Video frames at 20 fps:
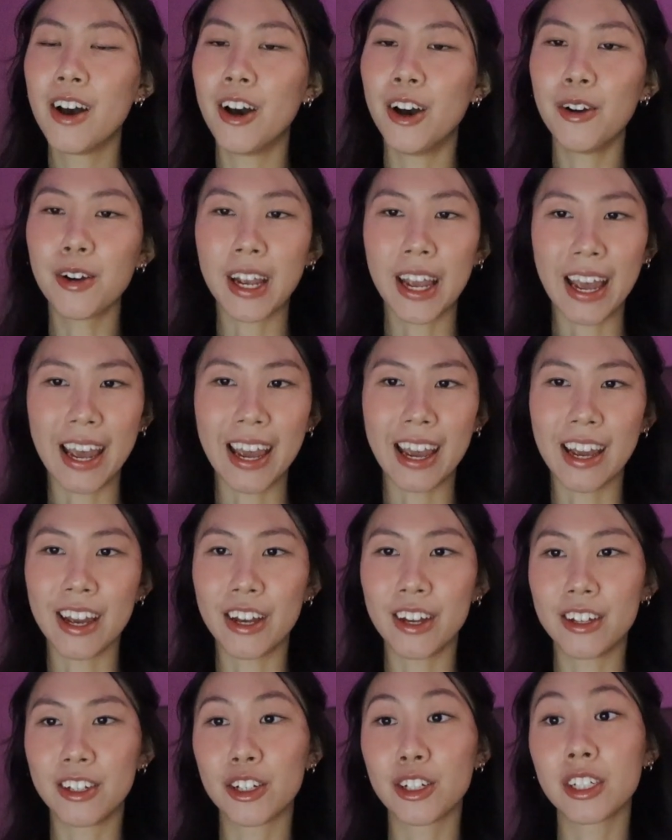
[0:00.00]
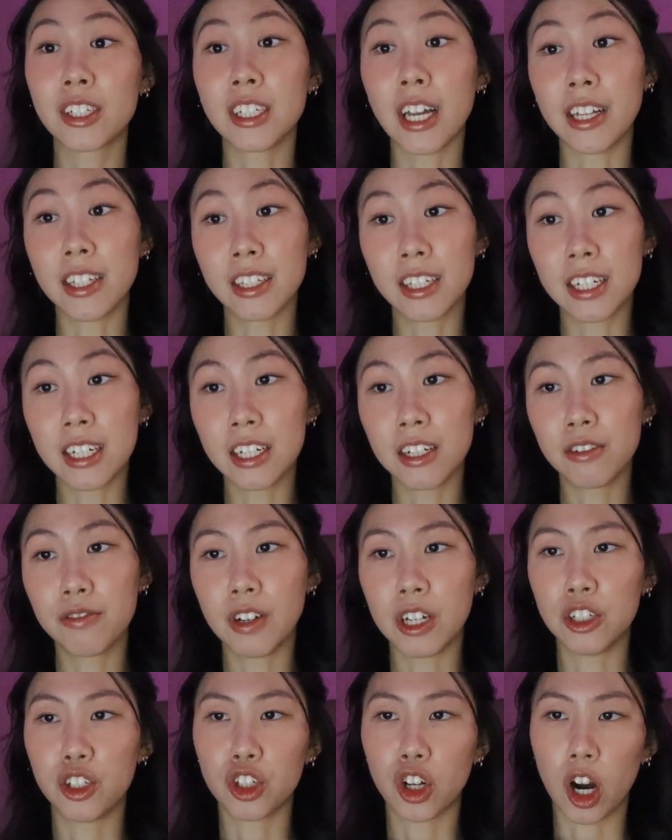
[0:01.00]
Okay, you're sensitive
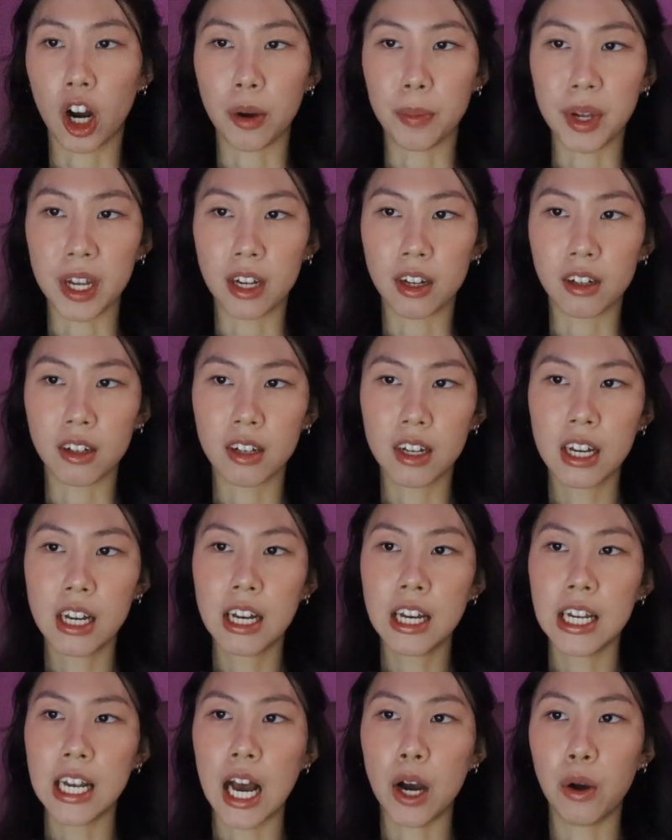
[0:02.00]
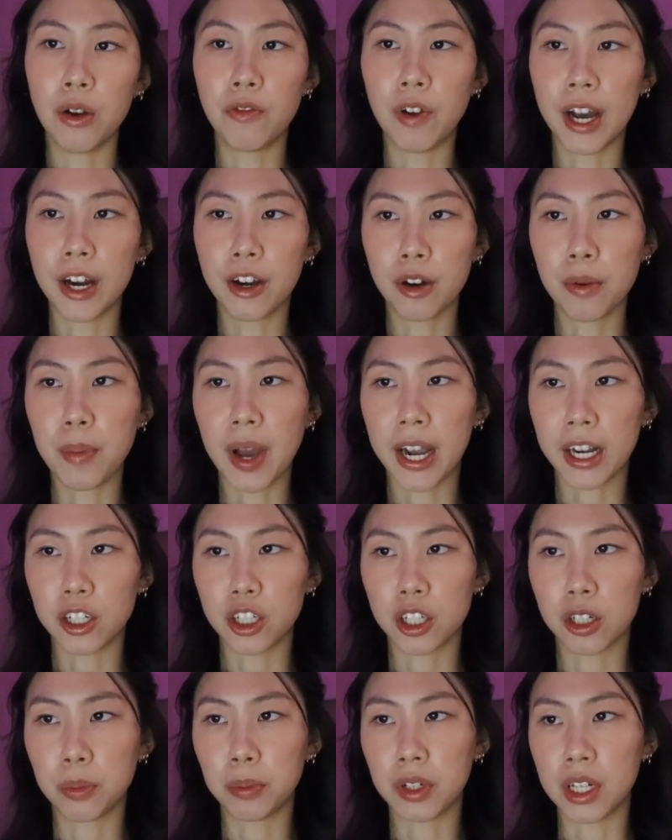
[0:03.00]
and charming. Now invite her back
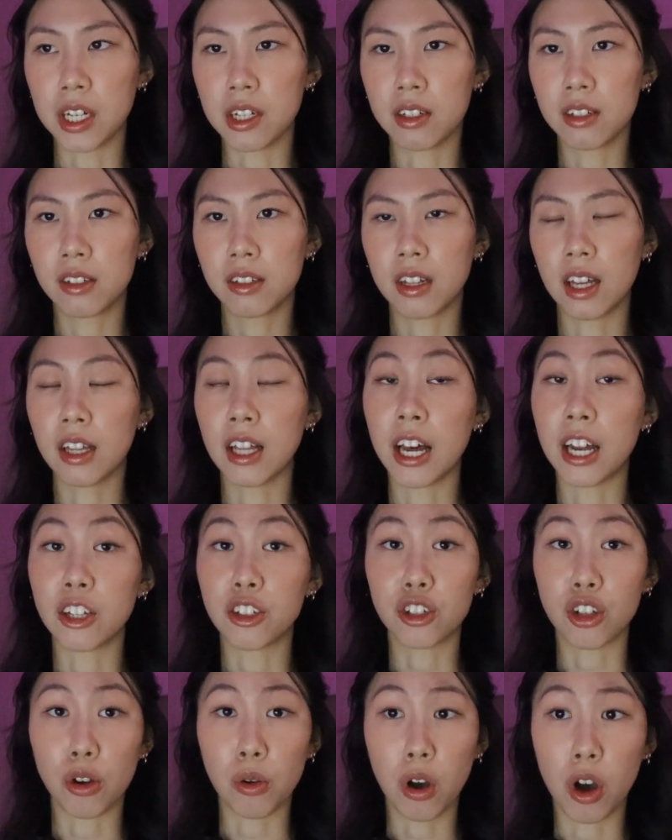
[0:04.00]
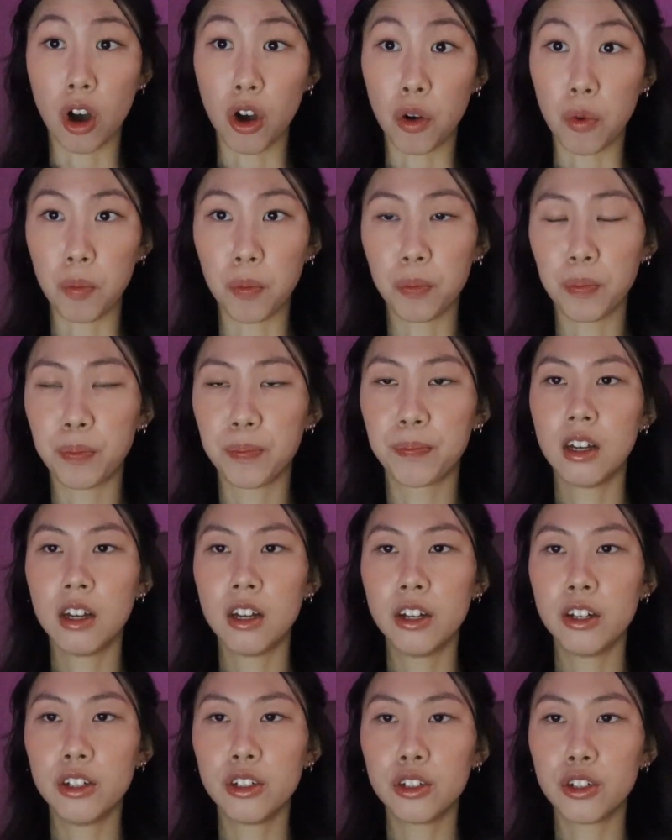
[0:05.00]
to your place and let us go home.
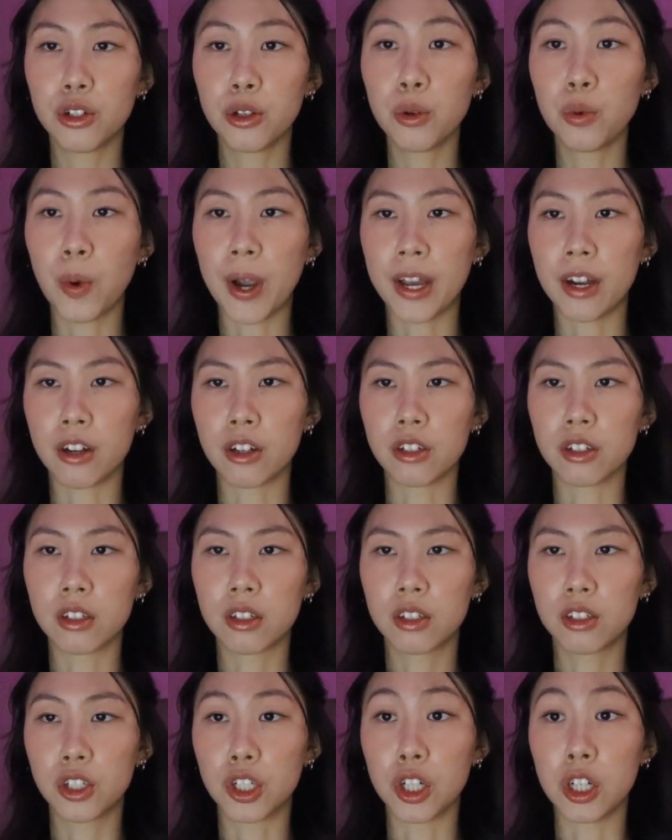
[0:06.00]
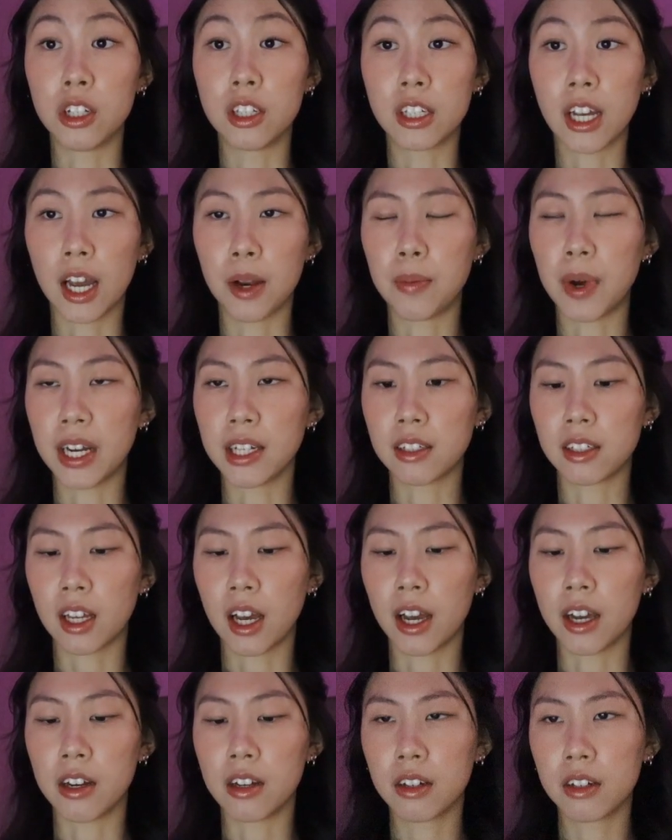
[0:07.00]
Two waiters stood side by
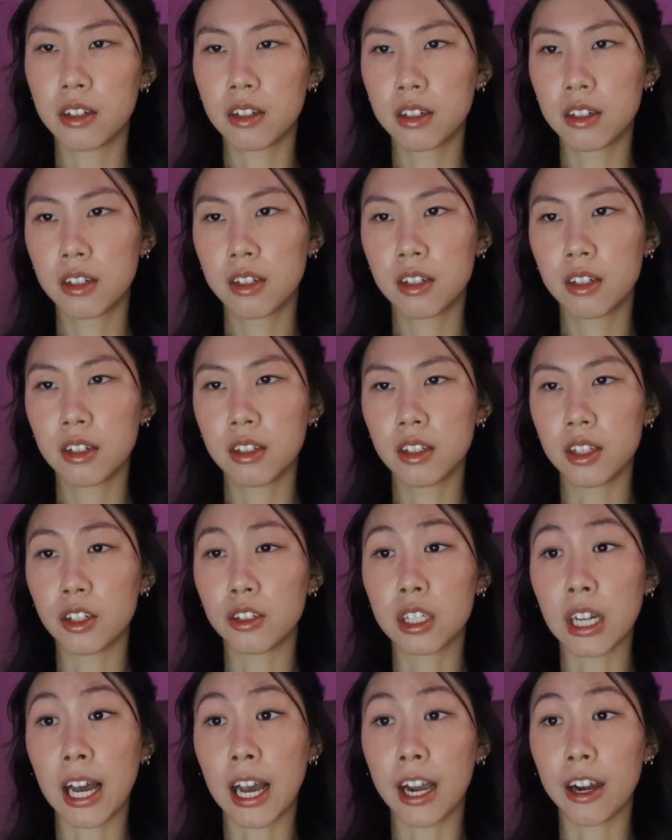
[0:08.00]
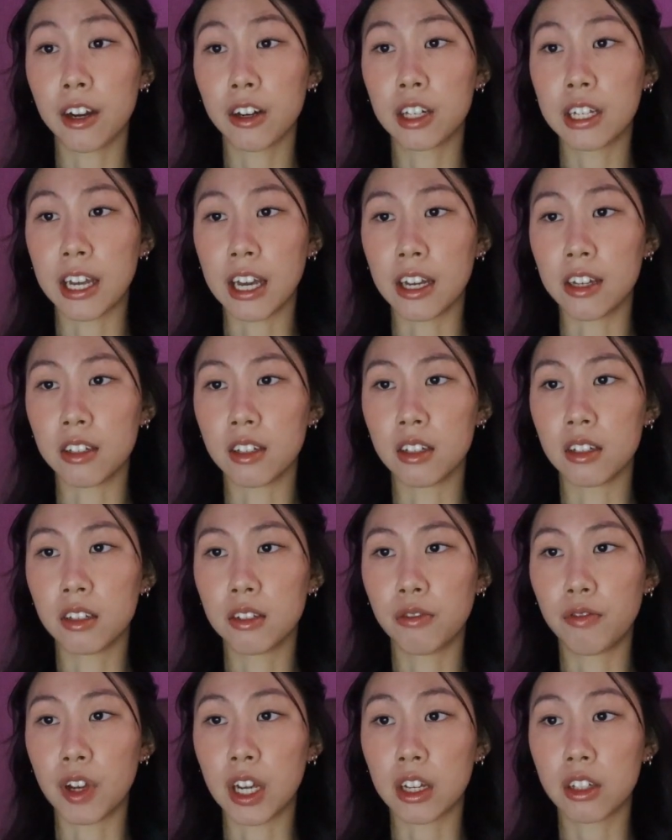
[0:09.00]
side, their tired
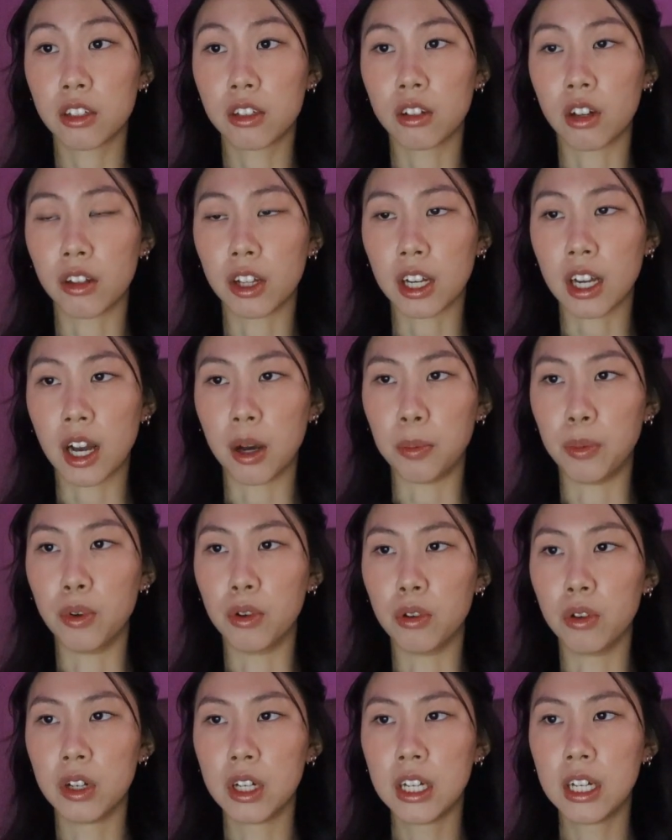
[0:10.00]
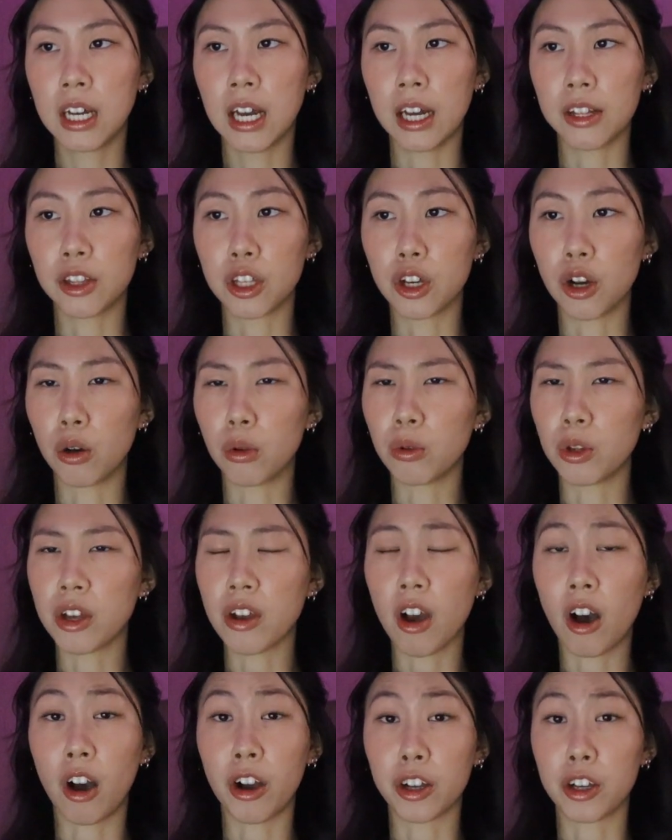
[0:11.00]
gazes fixed on the couple at the
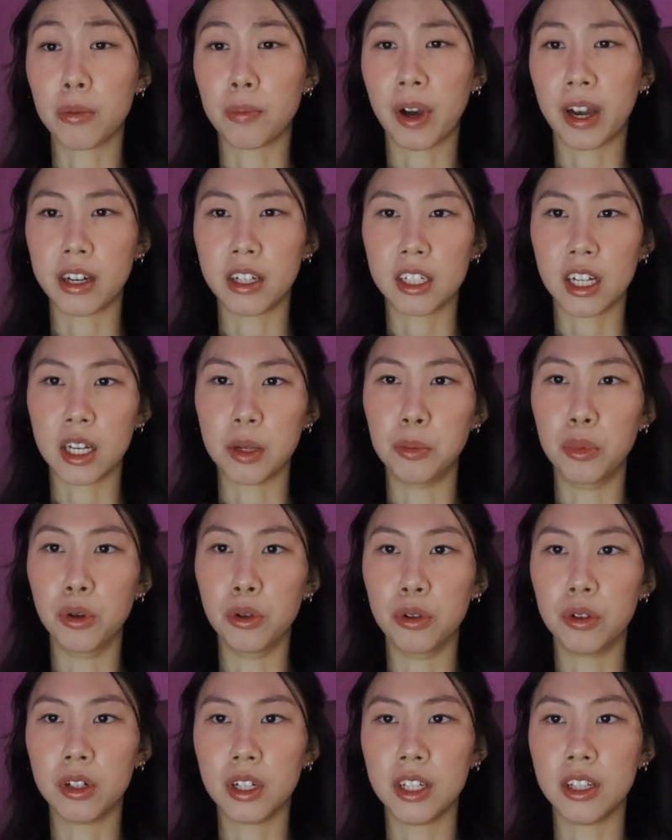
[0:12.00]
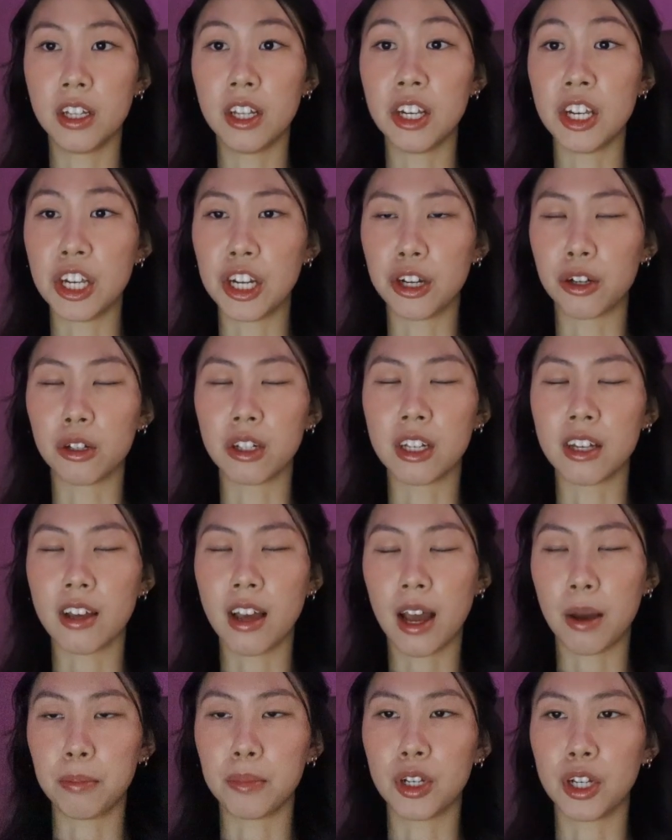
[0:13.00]
only occupied table in the nearly
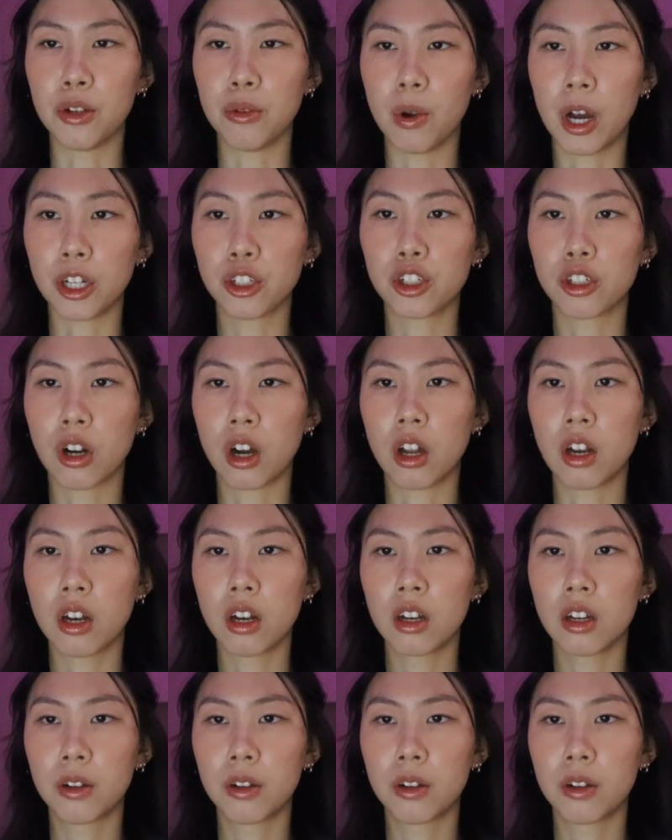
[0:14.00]
empty restaurant.